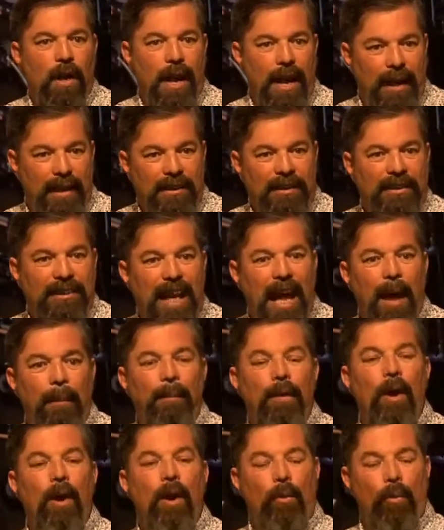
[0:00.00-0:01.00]
except
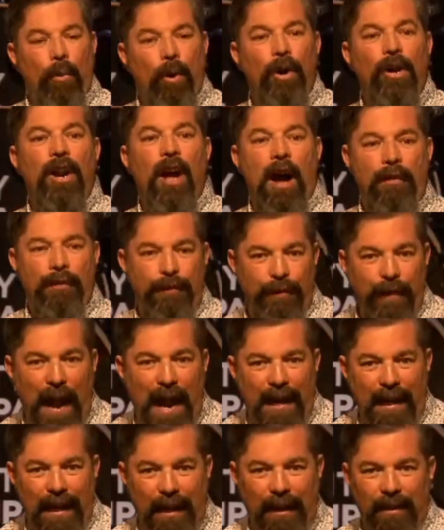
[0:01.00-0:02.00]
we're not
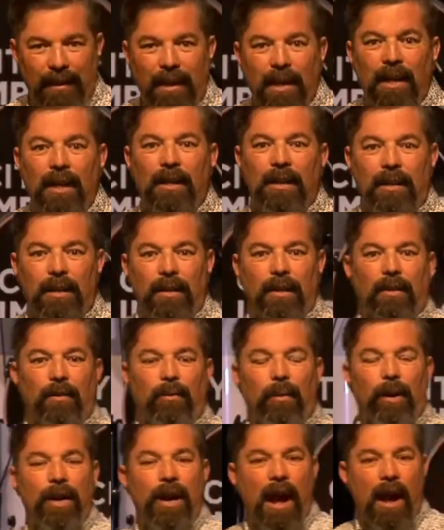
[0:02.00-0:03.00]
fighting
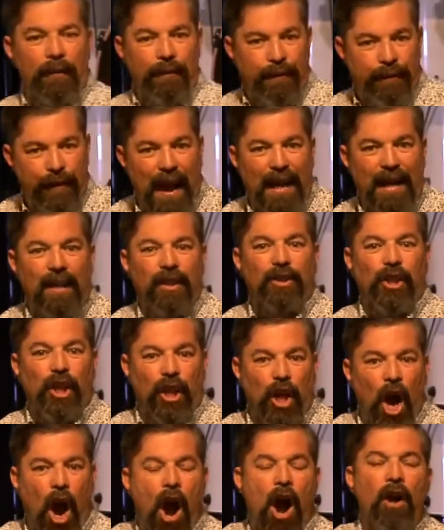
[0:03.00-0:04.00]
to
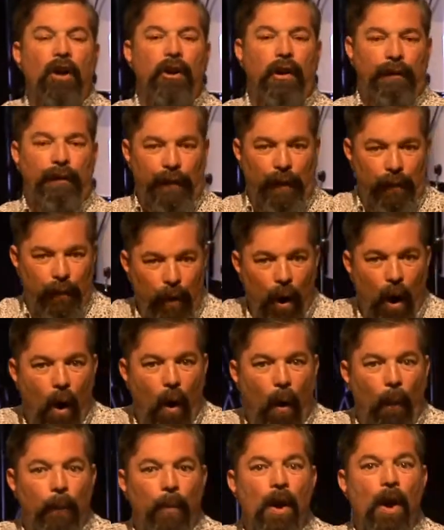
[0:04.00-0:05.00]
conquer for
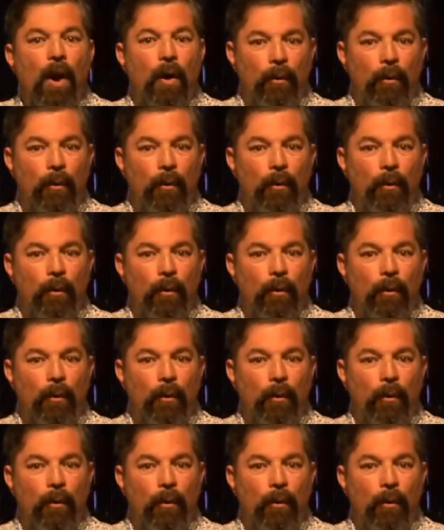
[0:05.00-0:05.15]
Rome.